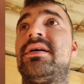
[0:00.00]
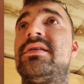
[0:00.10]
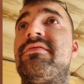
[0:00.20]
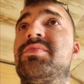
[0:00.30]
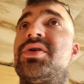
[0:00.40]

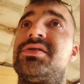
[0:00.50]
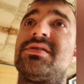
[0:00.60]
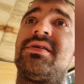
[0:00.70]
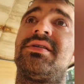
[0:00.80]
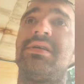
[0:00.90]
I've
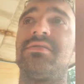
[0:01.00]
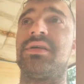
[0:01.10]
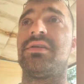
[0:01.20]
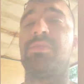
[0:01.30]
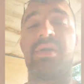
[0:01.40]
purchased the
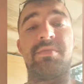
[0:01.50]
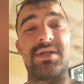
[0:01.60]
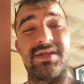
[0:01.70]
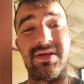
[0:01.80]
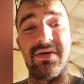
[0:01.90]
tailgate about a
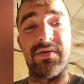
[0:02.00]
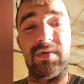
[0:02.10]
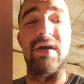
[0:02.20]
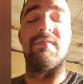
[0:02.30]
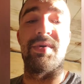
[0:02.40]
month ago.
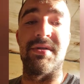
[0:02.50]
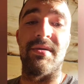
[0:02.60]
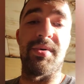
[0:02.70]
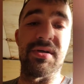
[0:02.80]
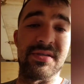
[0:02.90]
I put a
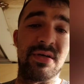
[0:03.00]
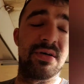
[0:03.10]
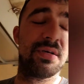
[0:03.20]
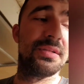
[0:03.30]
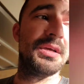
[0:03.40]
deposit
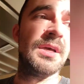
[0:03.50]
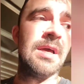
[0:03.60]
on it.